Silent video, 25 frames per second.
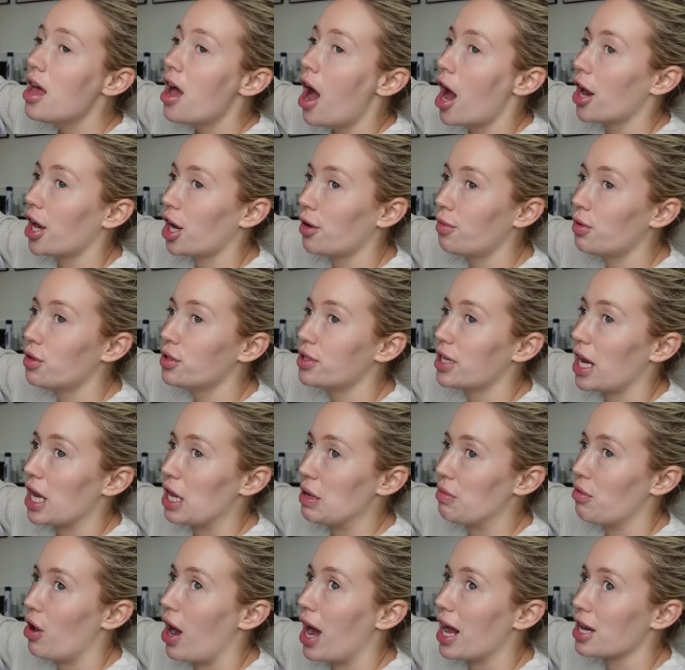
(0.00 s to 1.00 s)
And I will tell
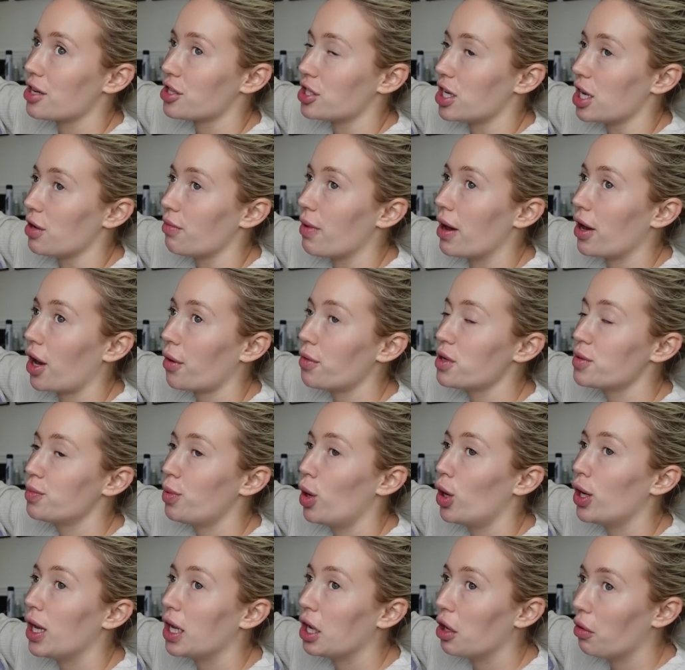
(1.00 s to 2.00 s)
you what, actually, when I was
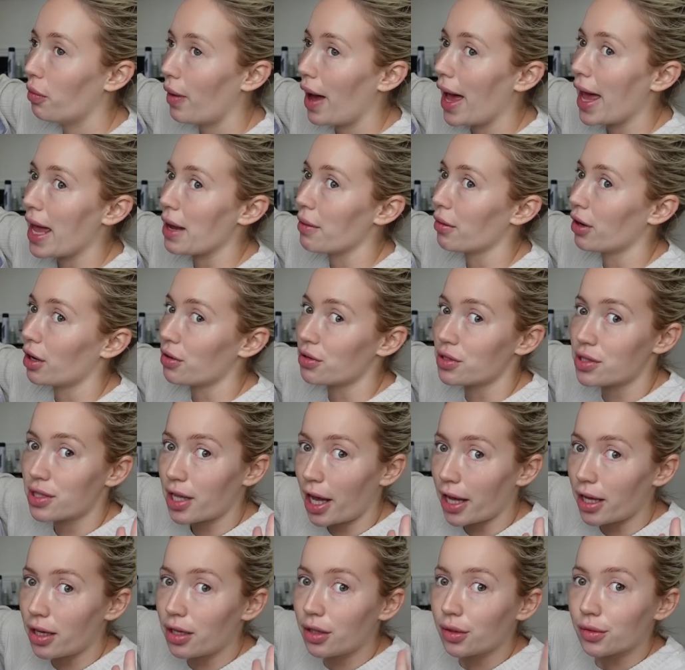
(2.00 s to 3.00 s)
pulling away, when I was
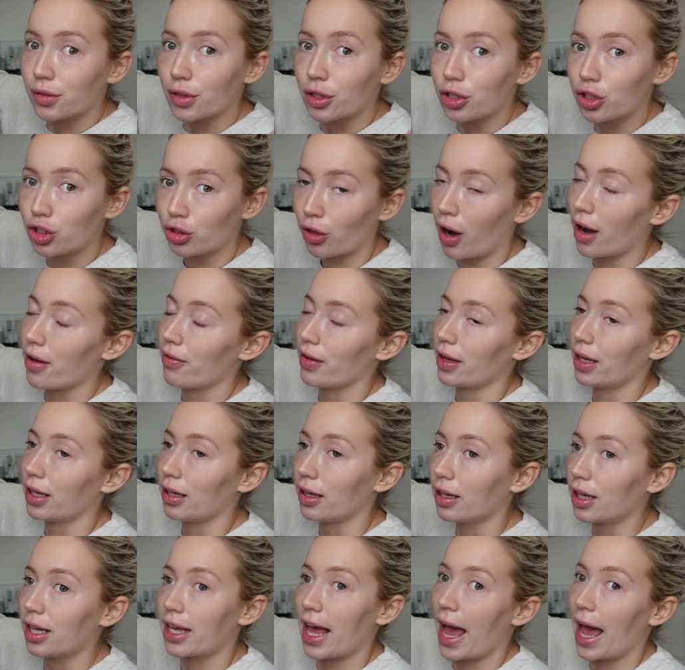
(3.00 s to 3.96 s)
like driving,